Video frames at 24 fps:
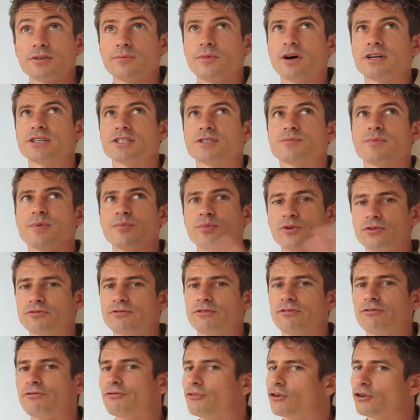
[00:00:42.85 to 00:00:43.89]
you might just be booked
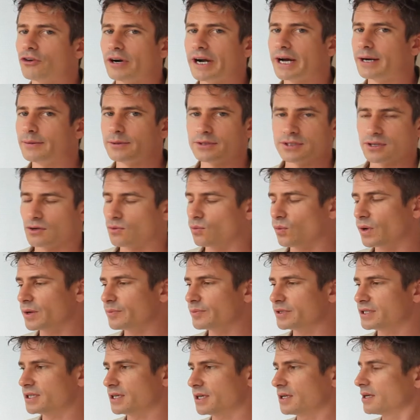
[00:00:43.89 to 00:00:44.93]
for 4 hours on
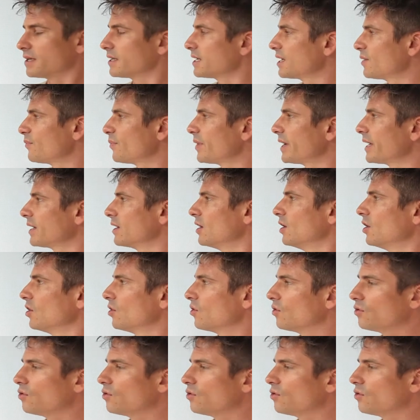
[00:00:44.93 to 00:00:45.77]
one particular campaign,